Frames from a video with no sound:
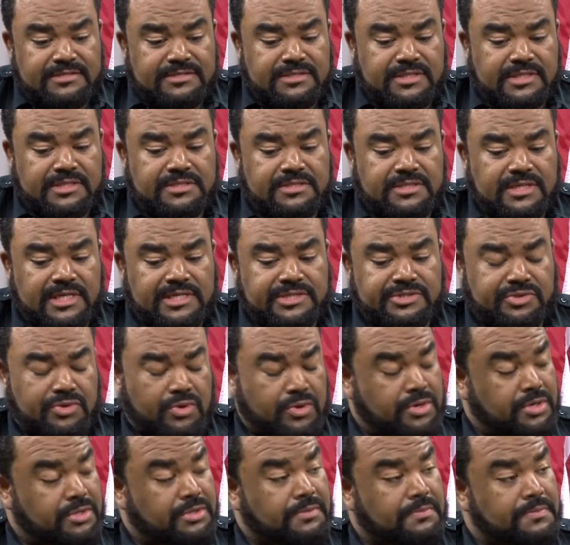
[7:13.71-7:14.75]
since I
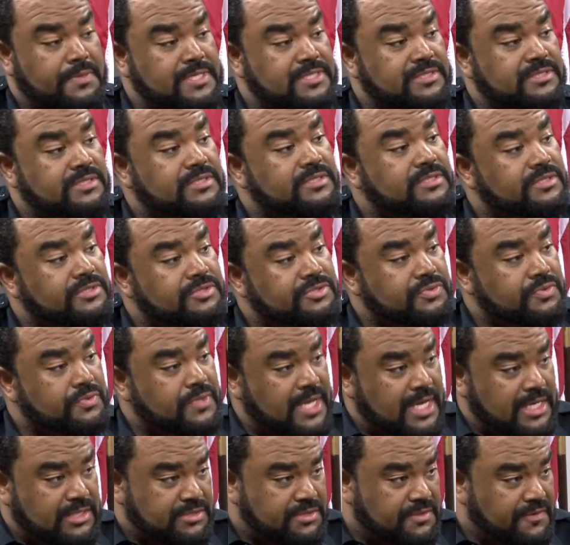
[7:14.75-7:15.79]
started the business in
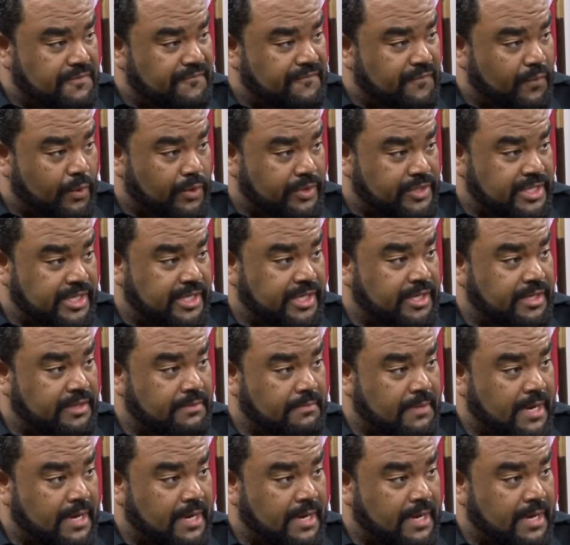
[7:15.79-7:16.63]
2014,